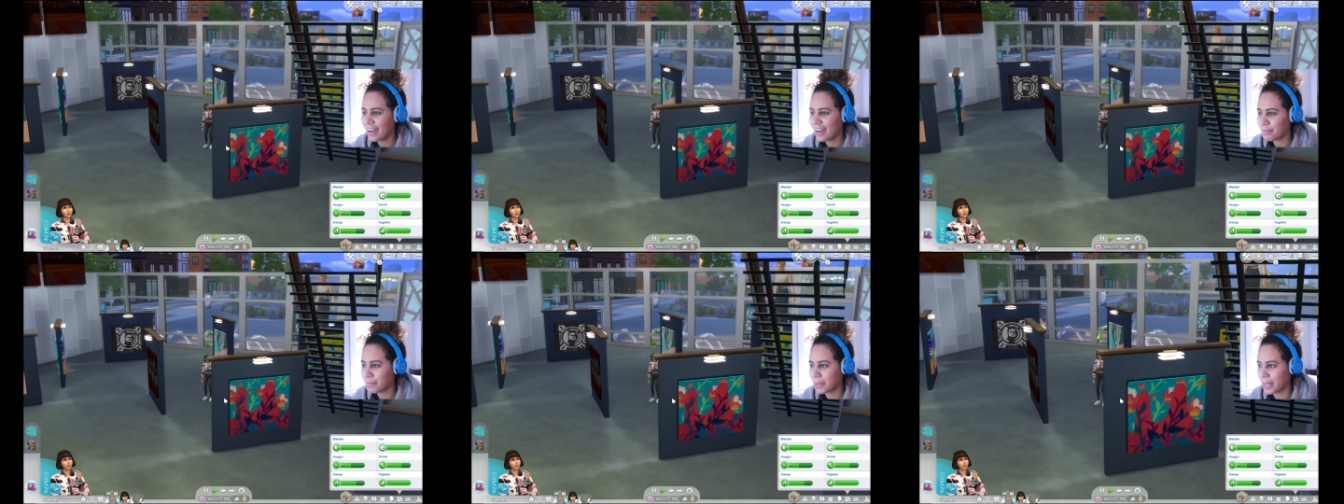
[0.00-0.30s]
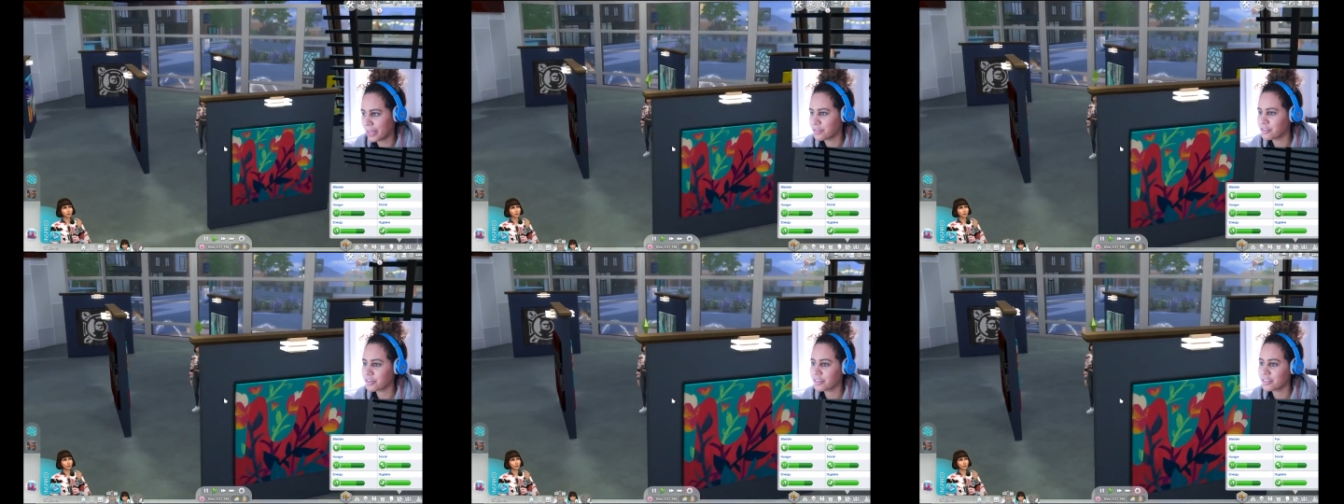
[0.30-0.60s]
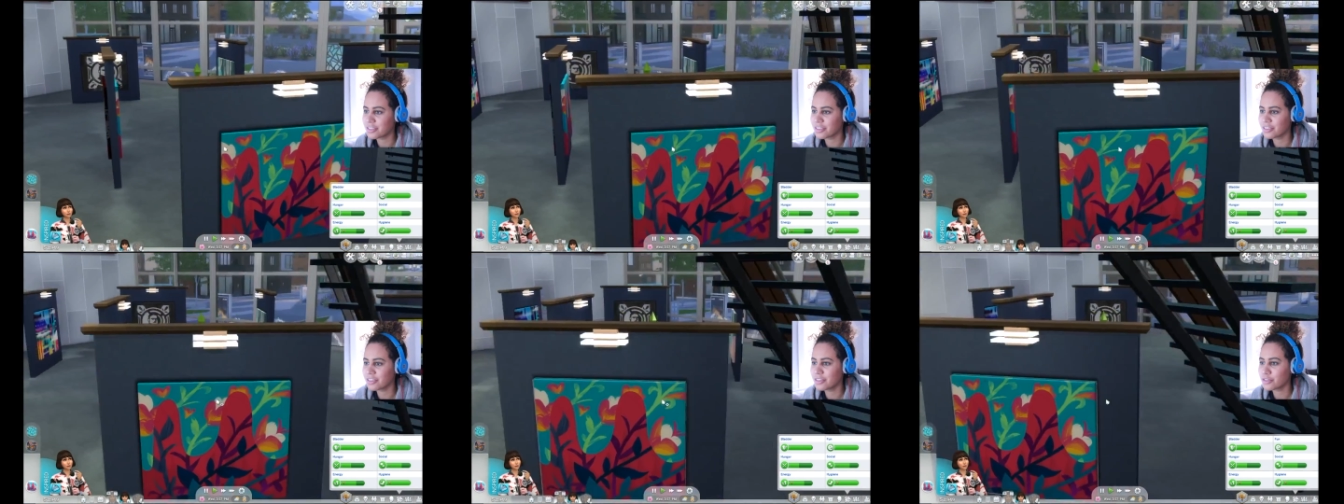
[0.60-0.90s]
The
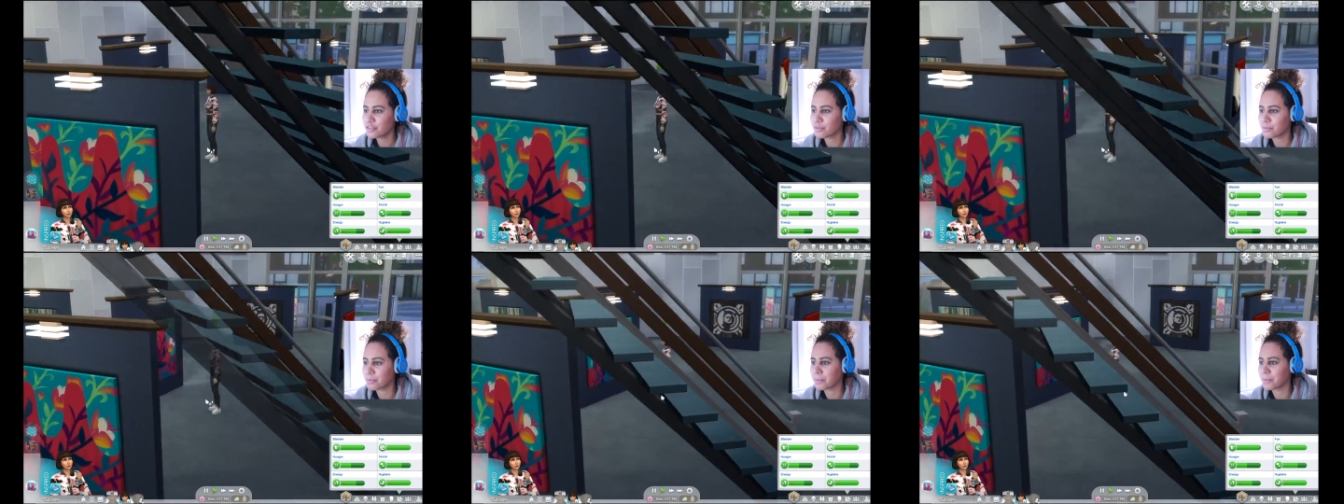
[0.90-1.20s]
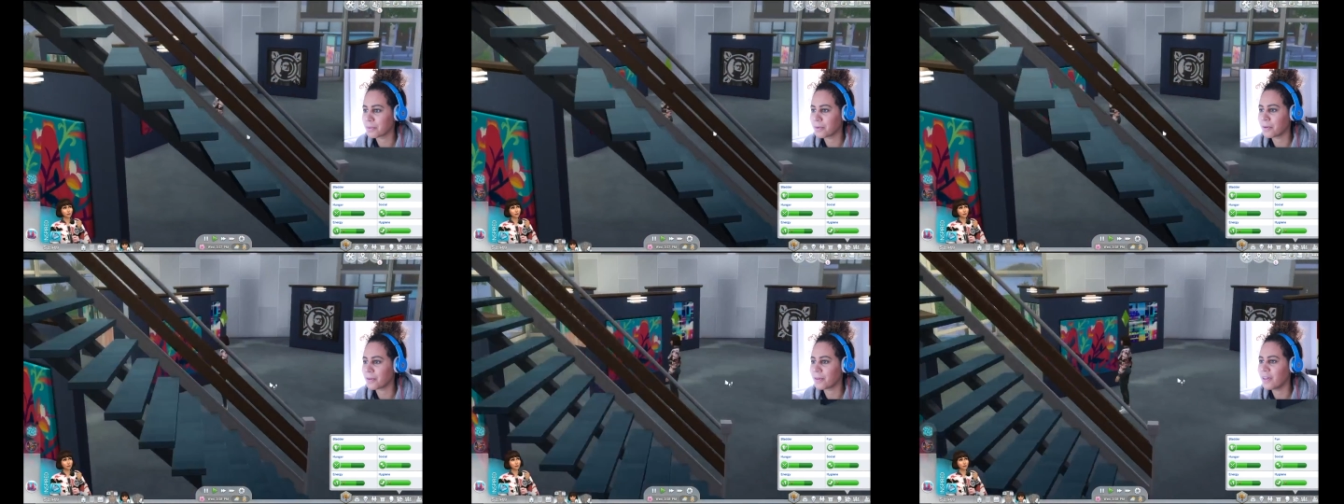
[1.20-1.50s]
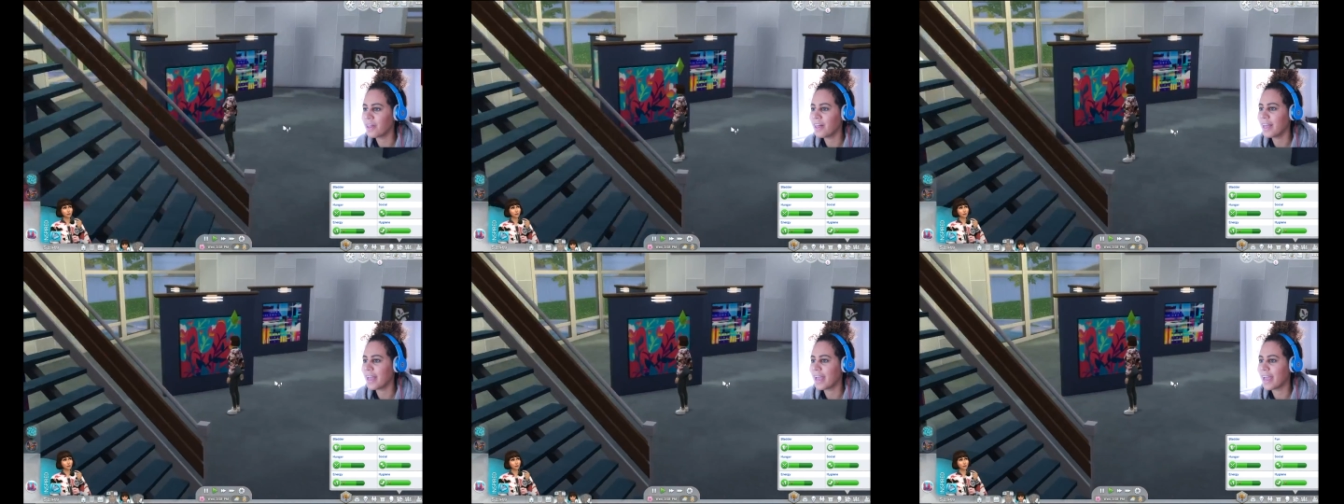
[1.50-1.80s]
Patriots are in the Super
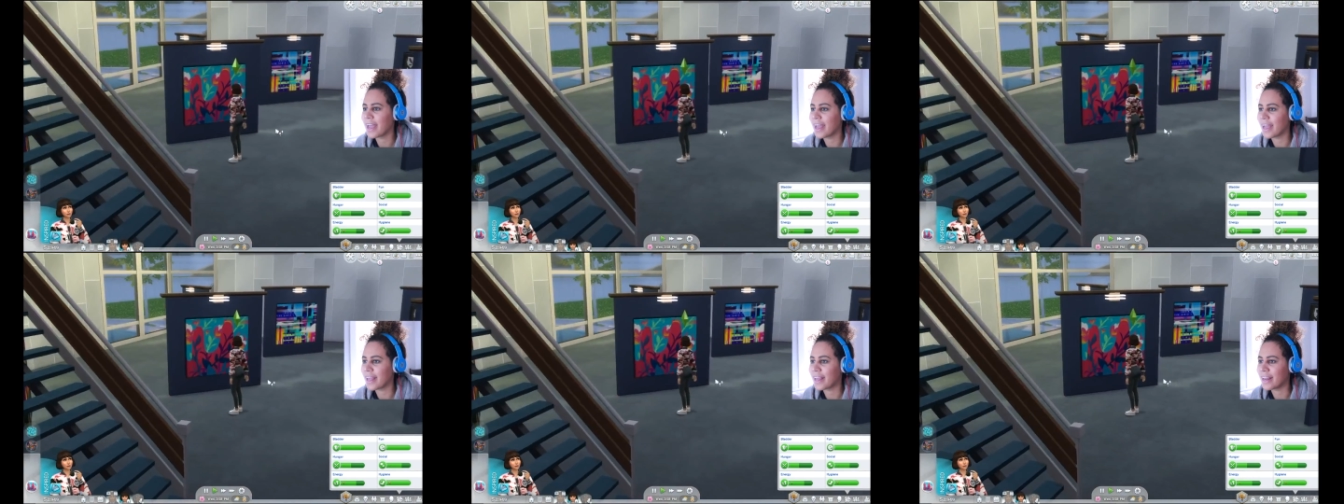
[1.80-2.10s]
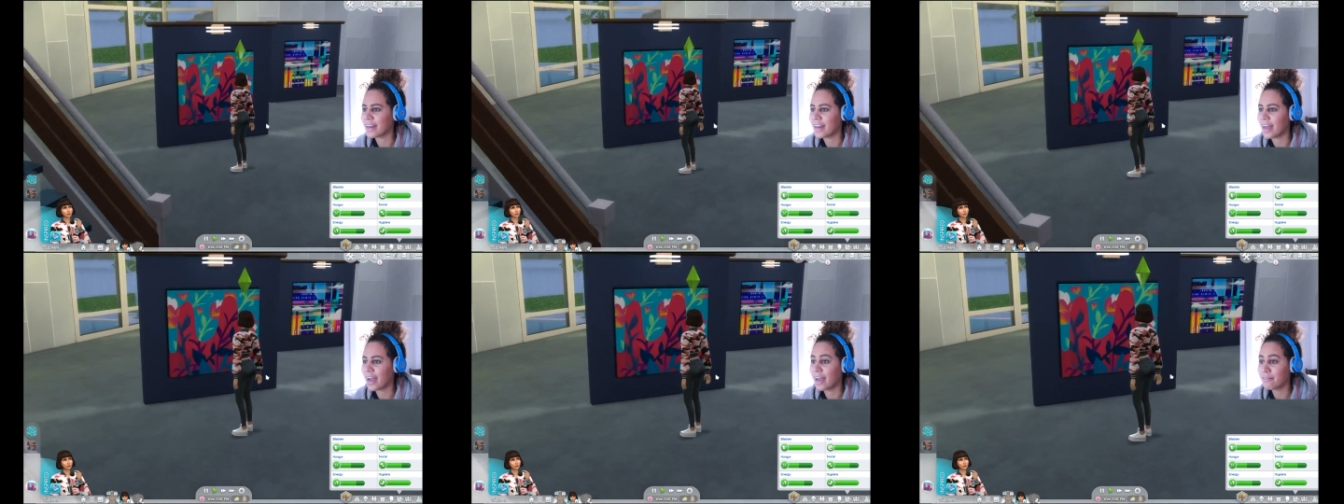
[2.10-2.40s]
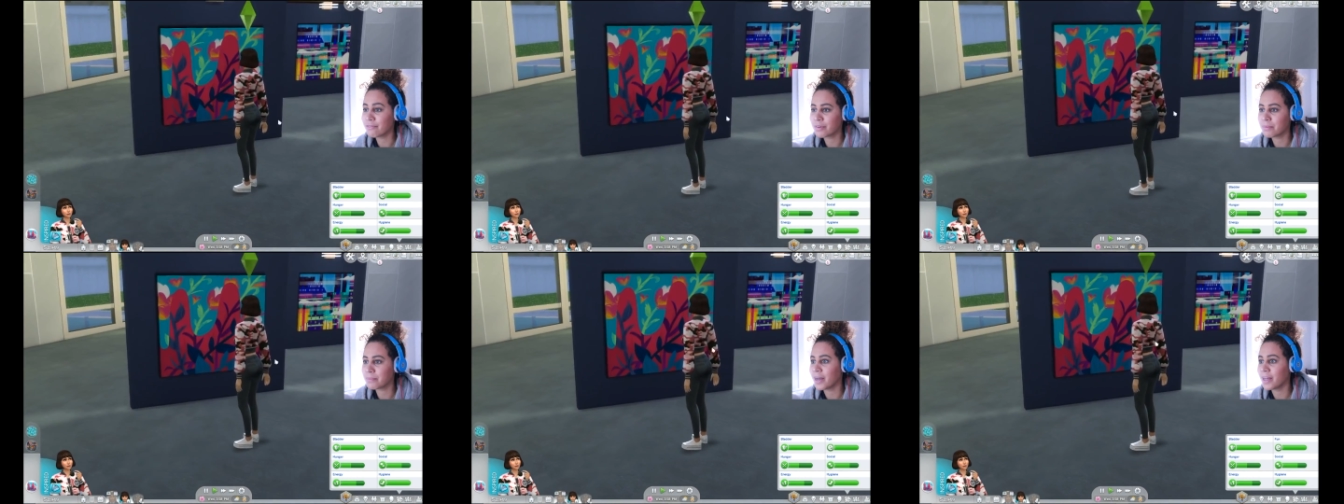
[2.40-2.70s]
Bowl and
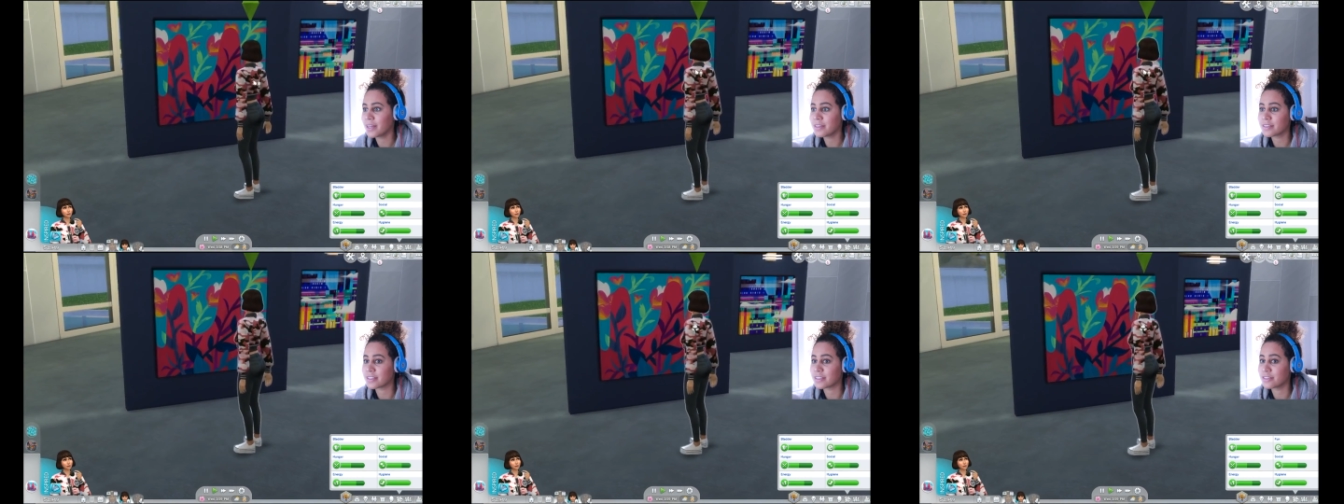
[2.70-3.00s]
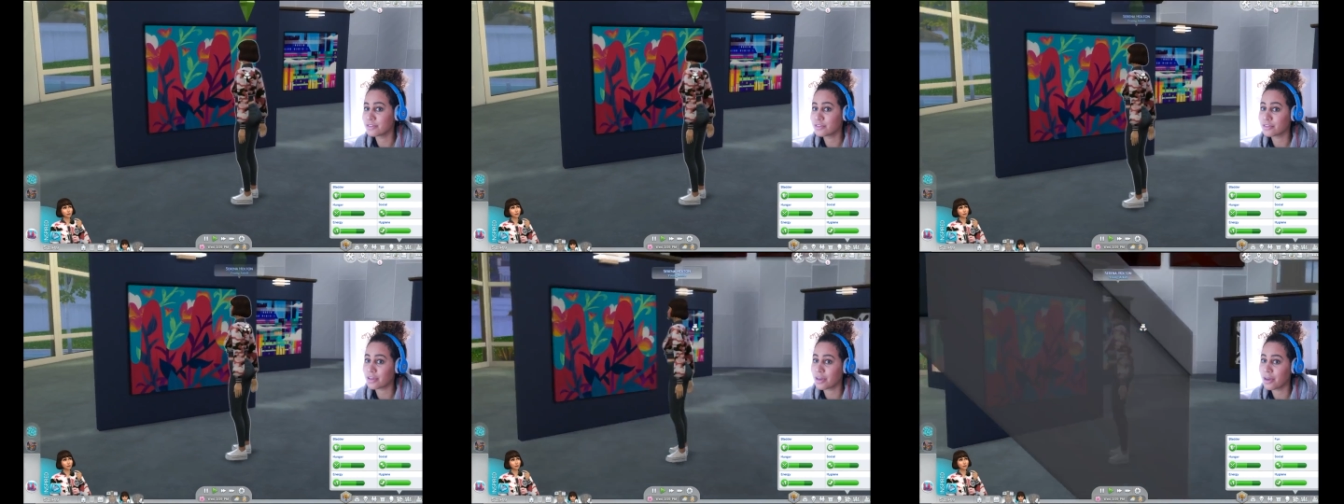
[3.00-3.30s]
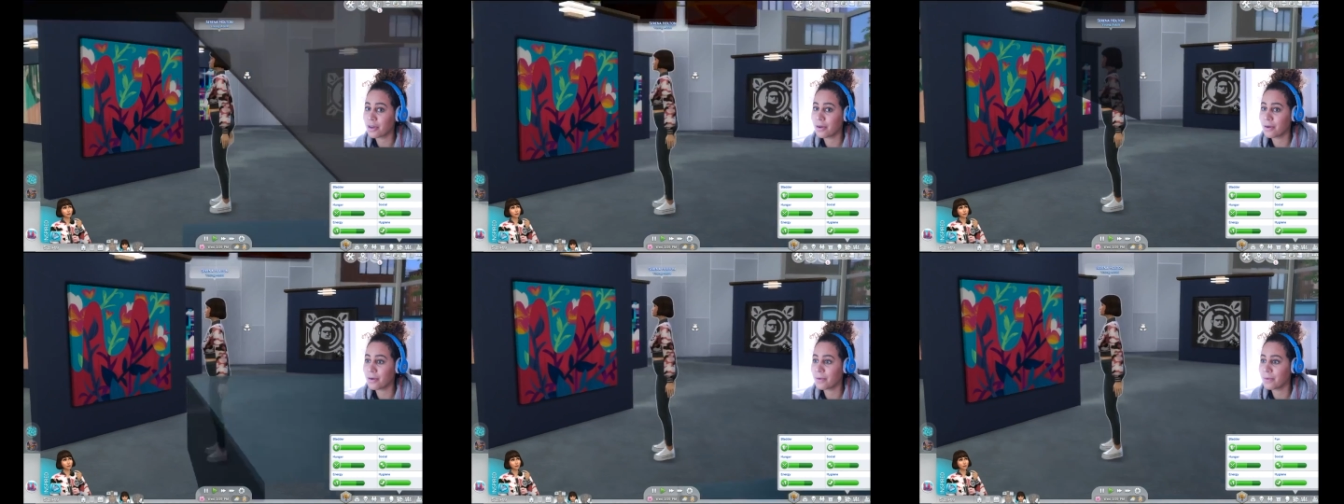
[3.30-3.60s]
I'm from Boston,
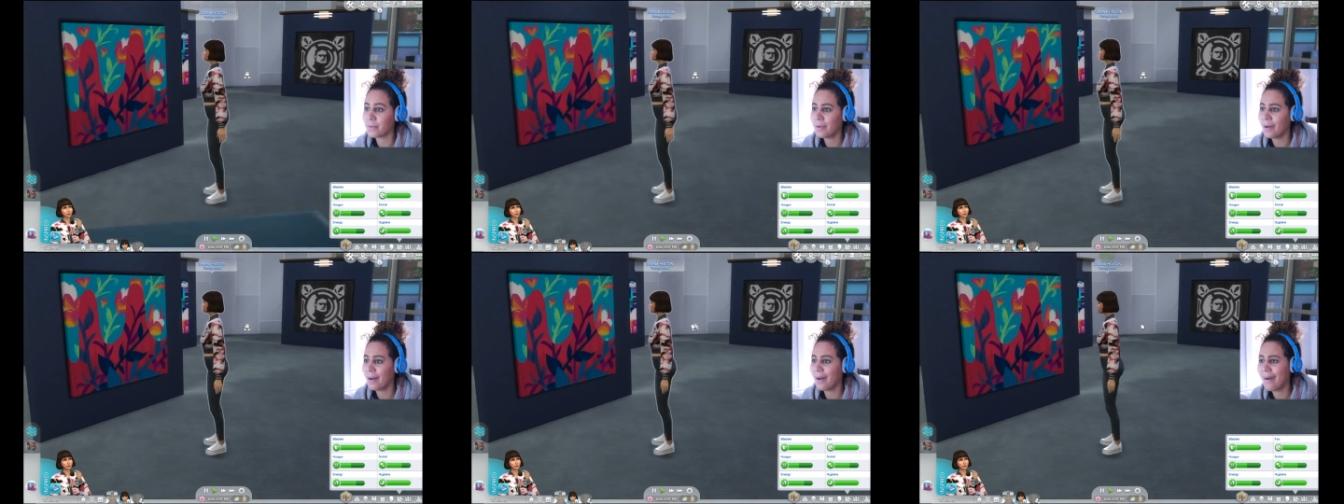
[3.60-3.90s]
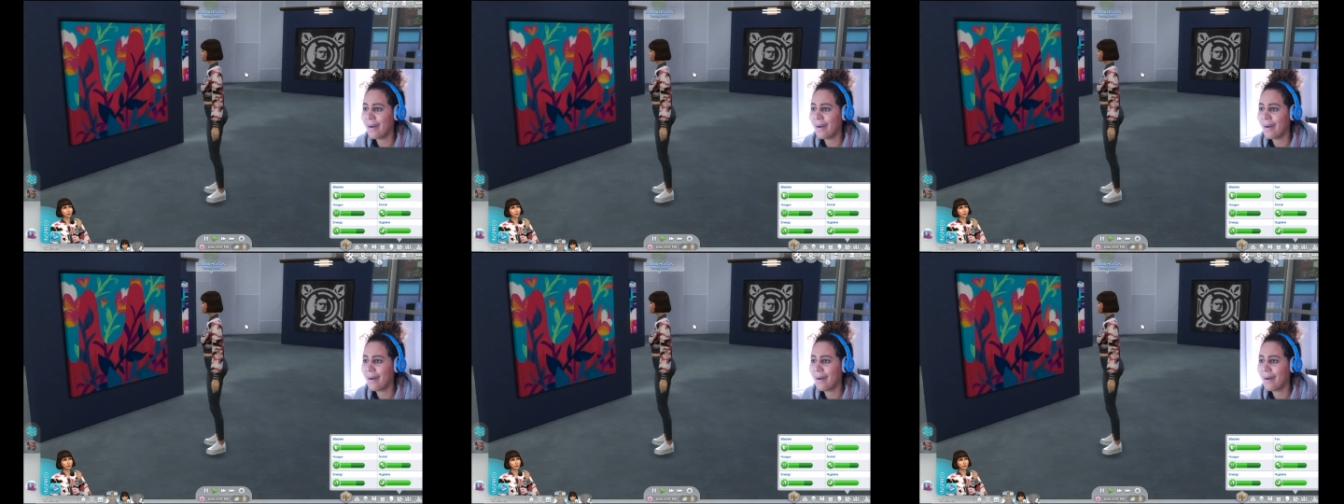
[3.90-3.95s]
so